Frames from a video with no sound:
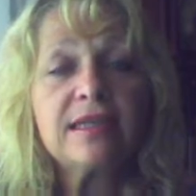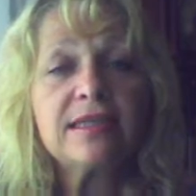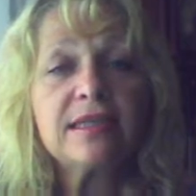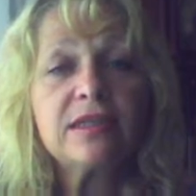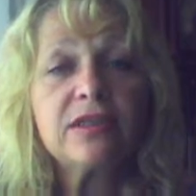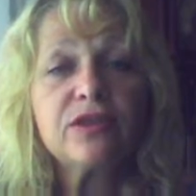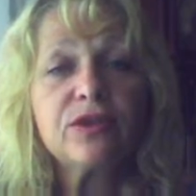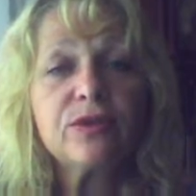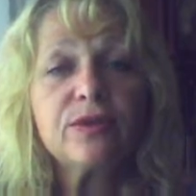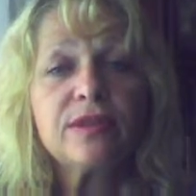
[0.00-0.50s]
I
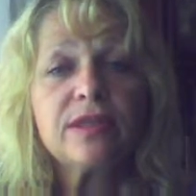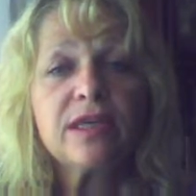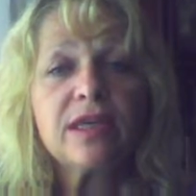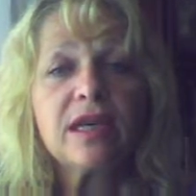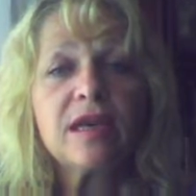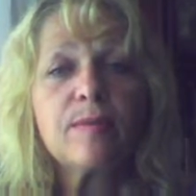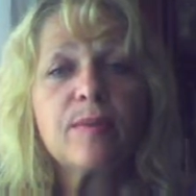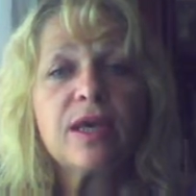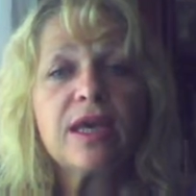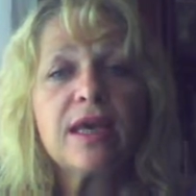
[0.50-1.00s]
didn't do it
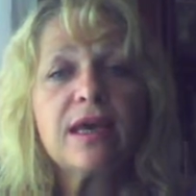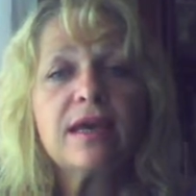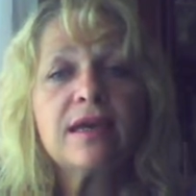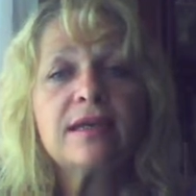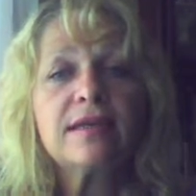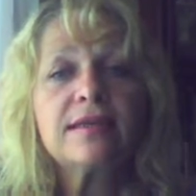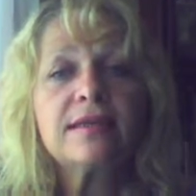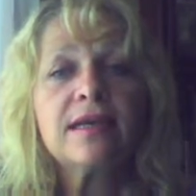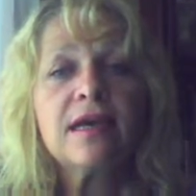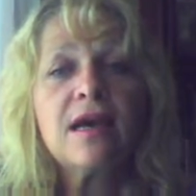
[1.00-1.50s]
today
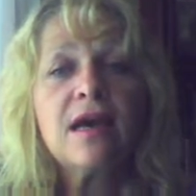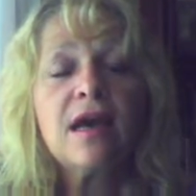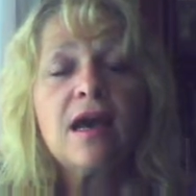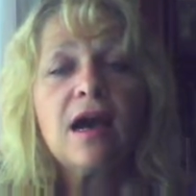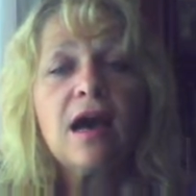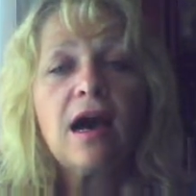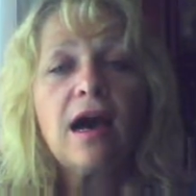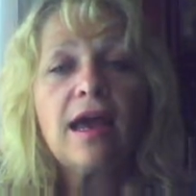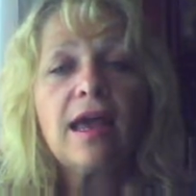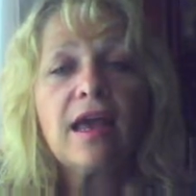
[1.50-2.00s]
because
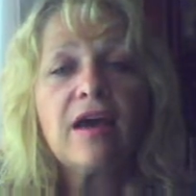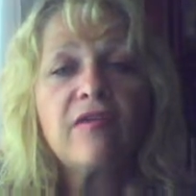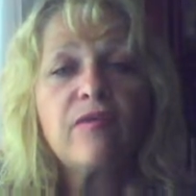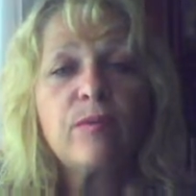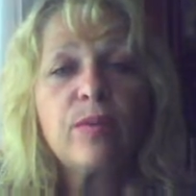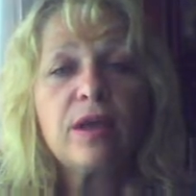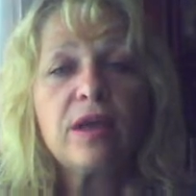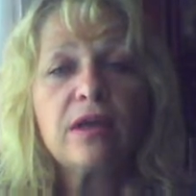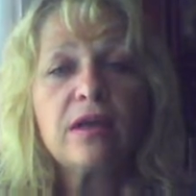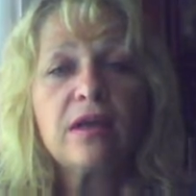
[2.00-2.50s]
I
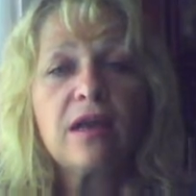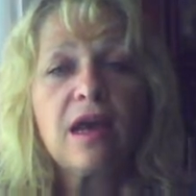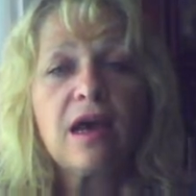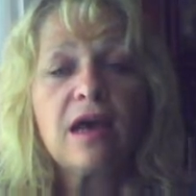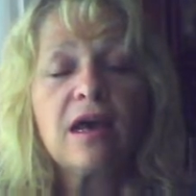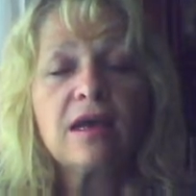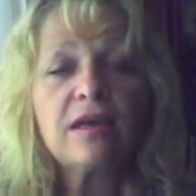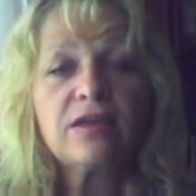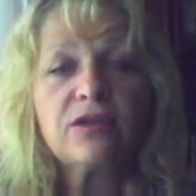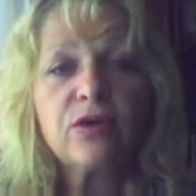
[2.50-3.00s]
have been
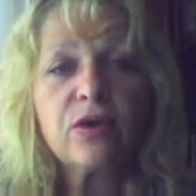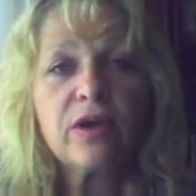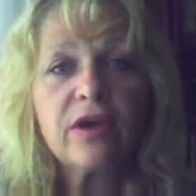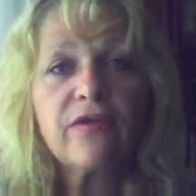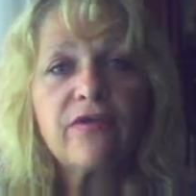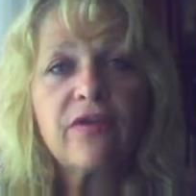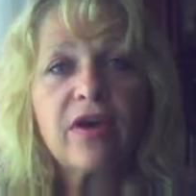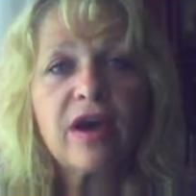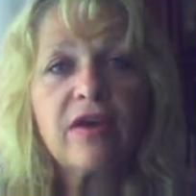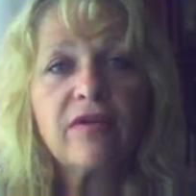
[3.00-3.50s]

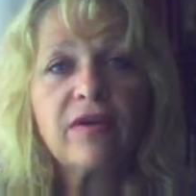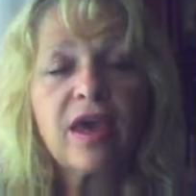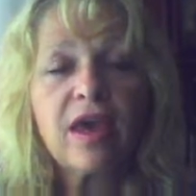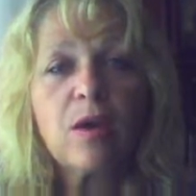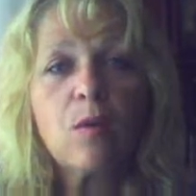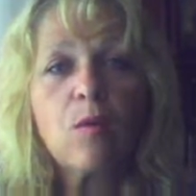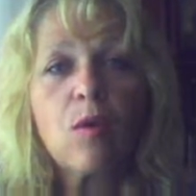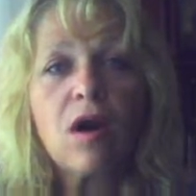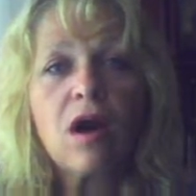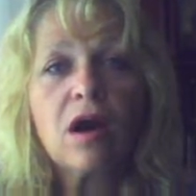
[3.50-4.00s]
doing a
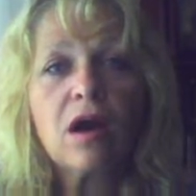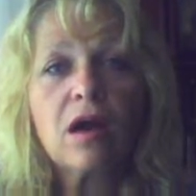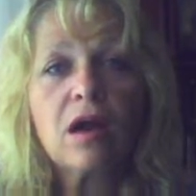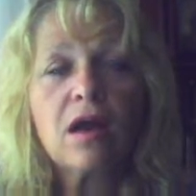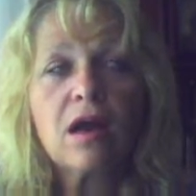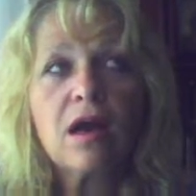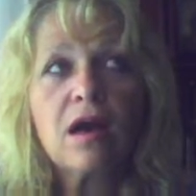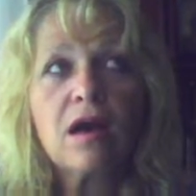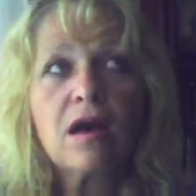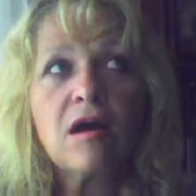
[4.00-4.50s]
5K walk
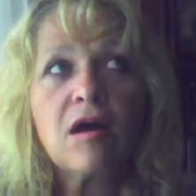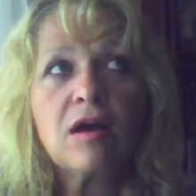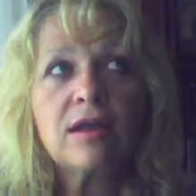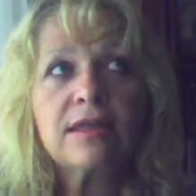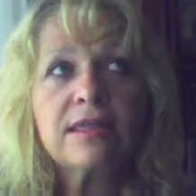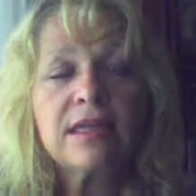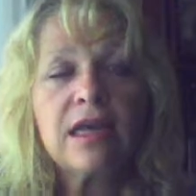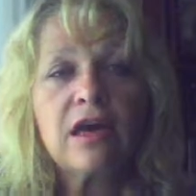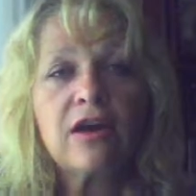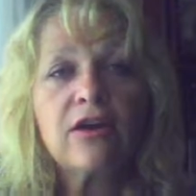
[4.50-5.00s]

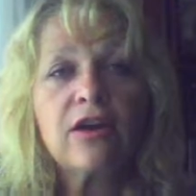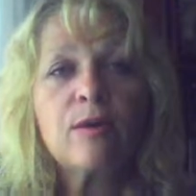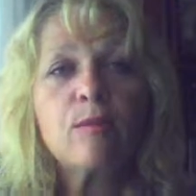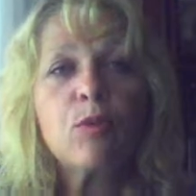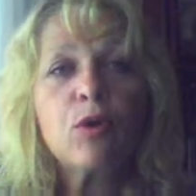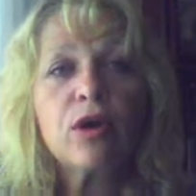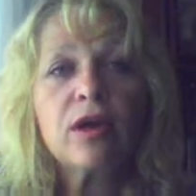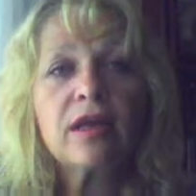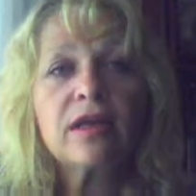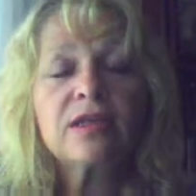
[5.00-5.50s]
on
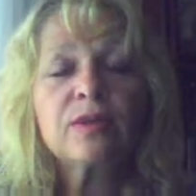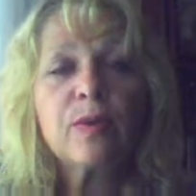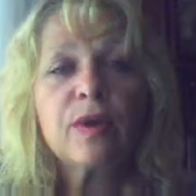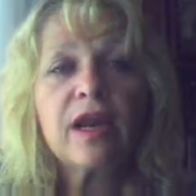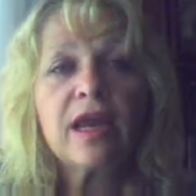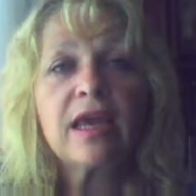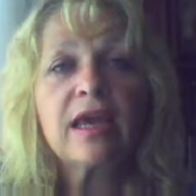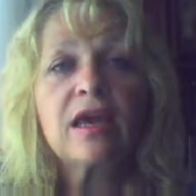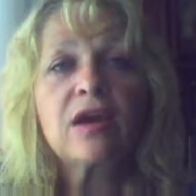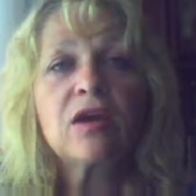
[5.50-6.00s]
Saturday mornings
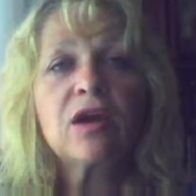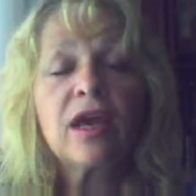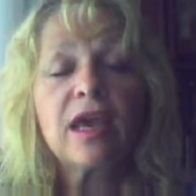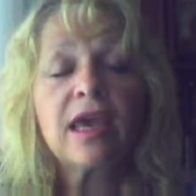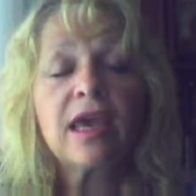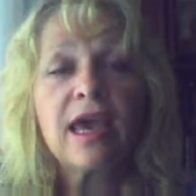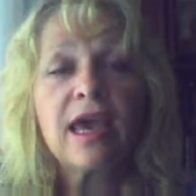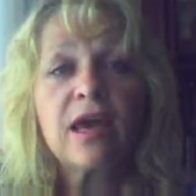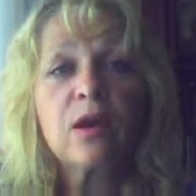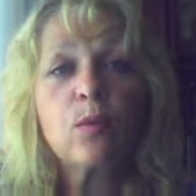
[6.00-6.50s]
when I
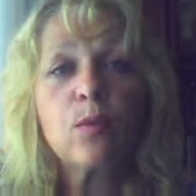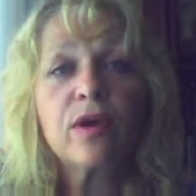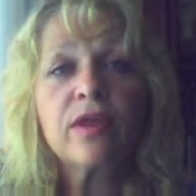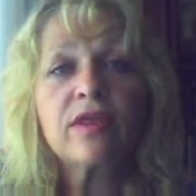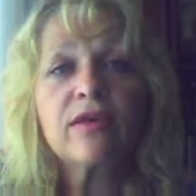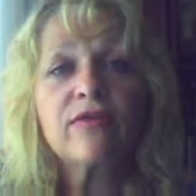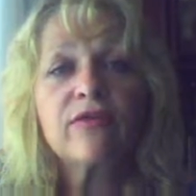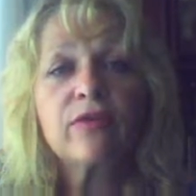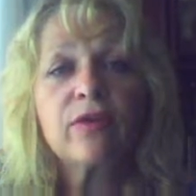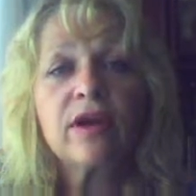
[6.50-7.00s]
can
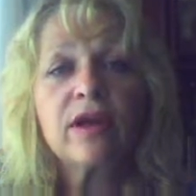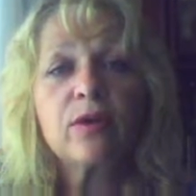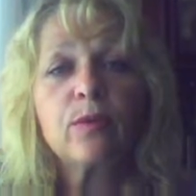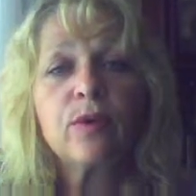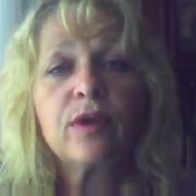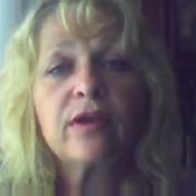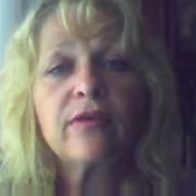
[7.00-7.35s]
with a friend.